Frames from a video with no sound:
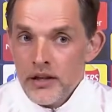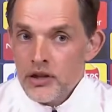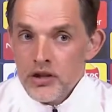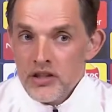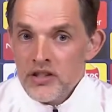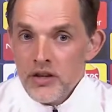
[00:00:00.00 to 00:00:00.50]

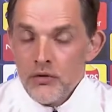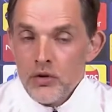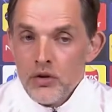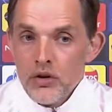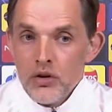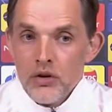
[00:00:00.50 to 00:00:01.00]
just give
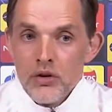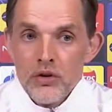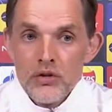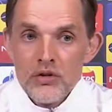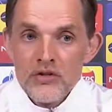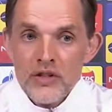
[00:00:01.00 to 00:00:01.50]
you
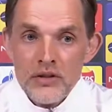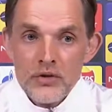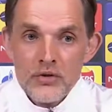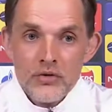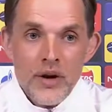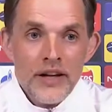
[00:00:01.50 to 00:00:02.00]
the
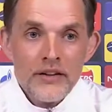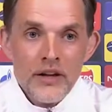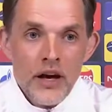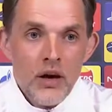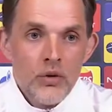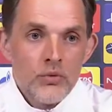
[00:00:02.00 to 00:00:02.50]
status right
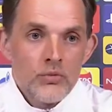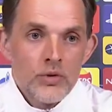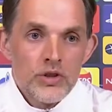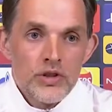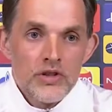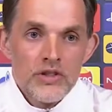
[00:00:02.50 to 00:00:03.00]
now,
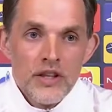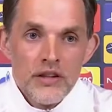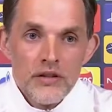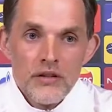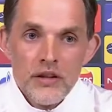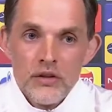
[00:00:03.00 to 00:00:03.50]
which is
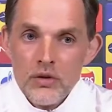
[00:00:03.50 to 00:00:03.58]
that